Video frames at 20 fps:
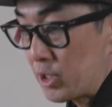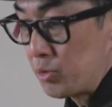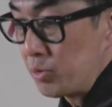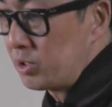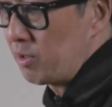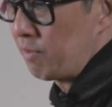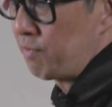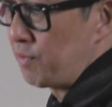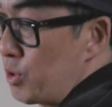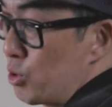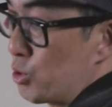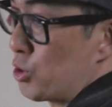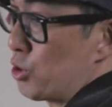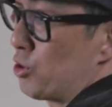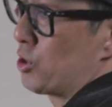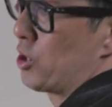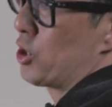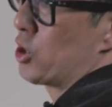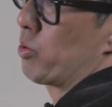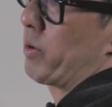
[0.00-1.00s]
with diffusers.
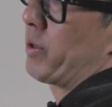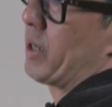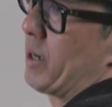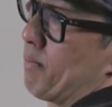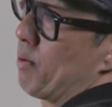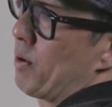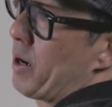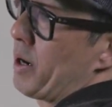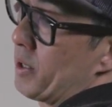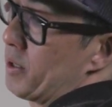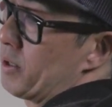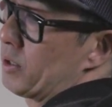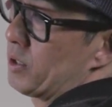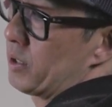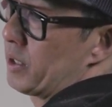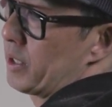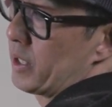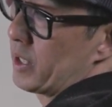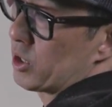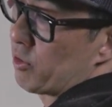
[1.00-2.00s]
This one I brought here
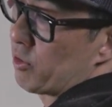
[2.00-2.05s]
today is